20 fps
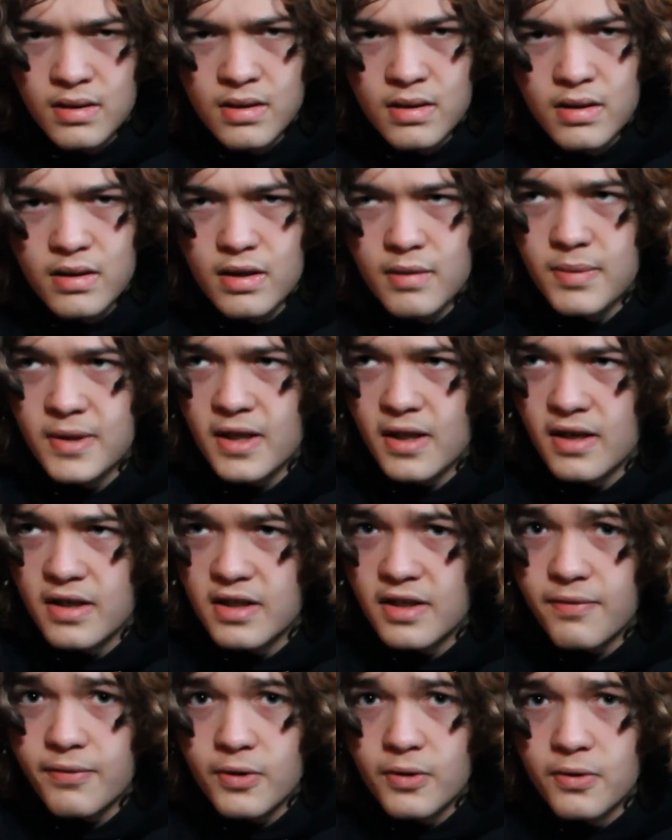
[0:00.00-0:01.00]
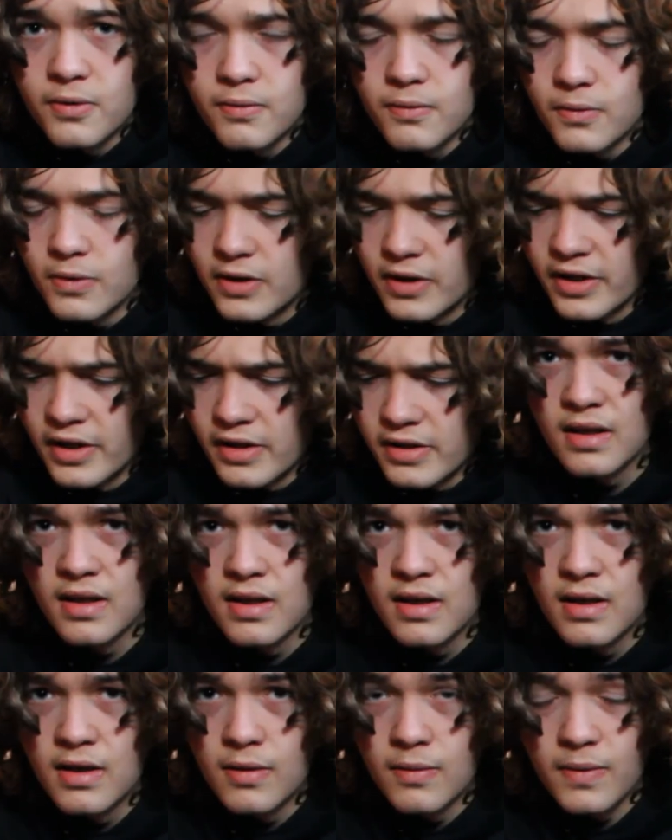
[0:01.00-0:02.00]
that'd be kind of difficult, wouldn't it?
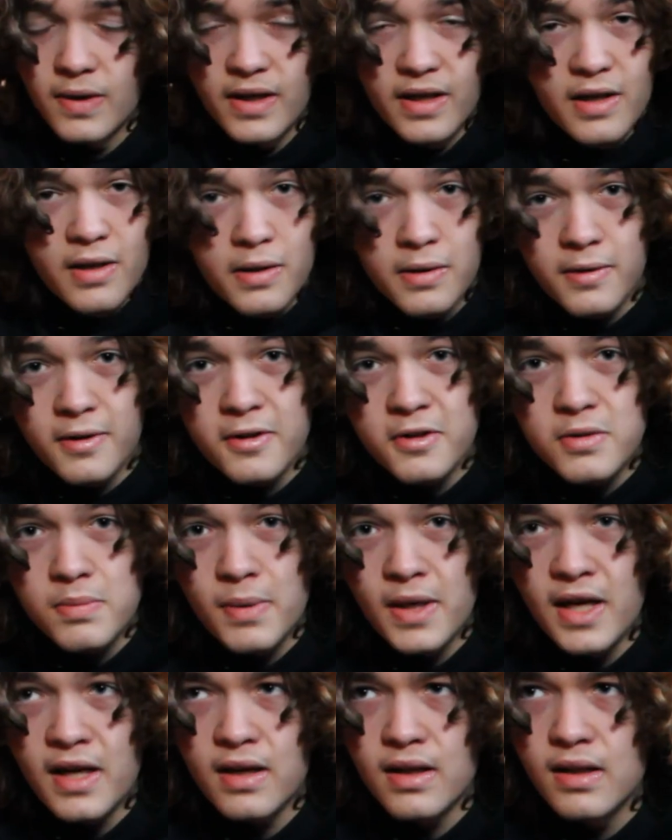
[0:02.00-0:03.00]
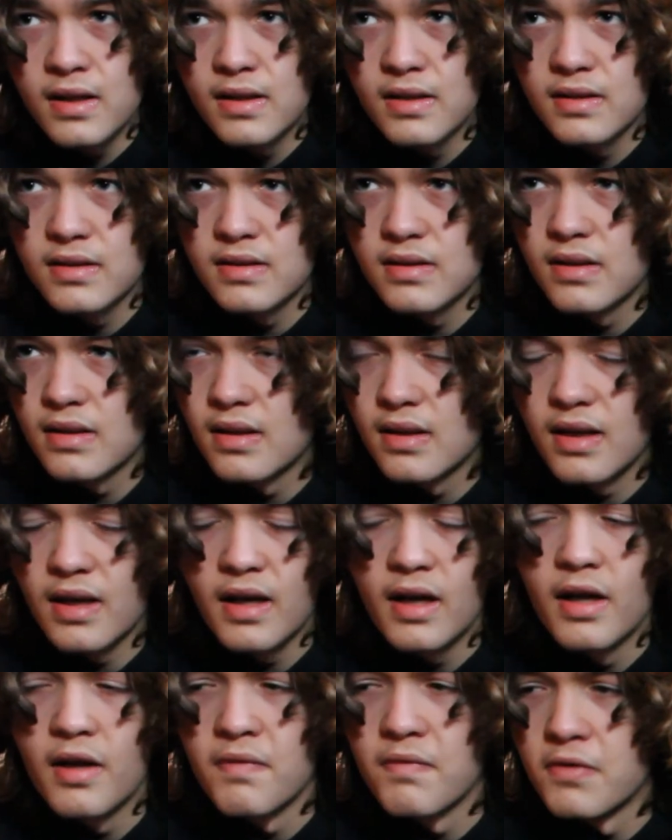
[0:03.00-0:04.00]
Why hair grows back,
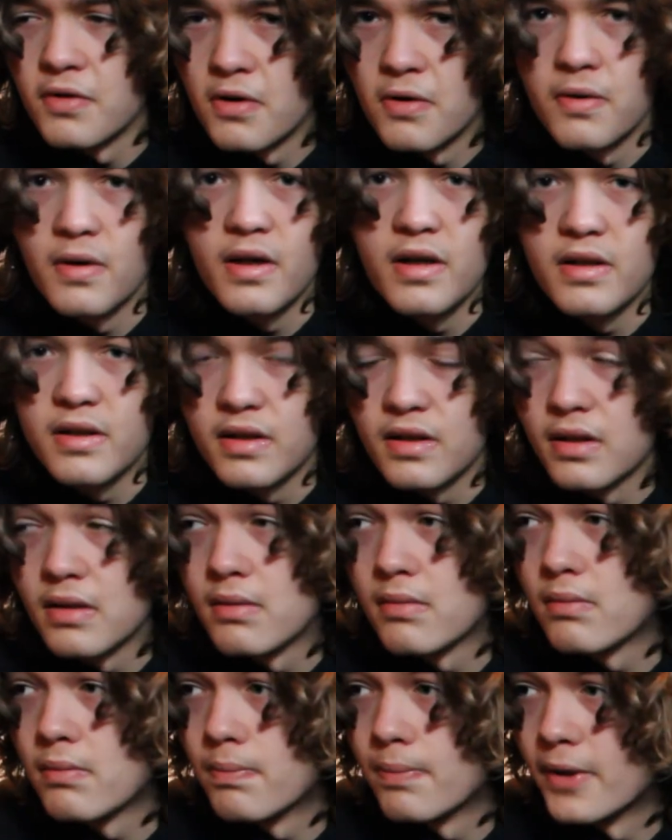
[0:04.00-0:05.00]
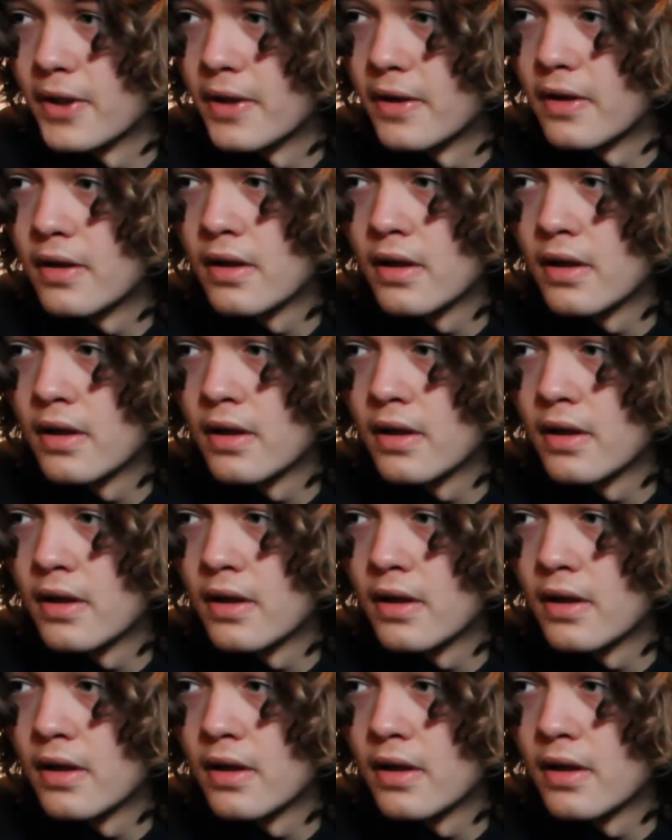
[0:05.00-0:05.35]
I have no idea. But,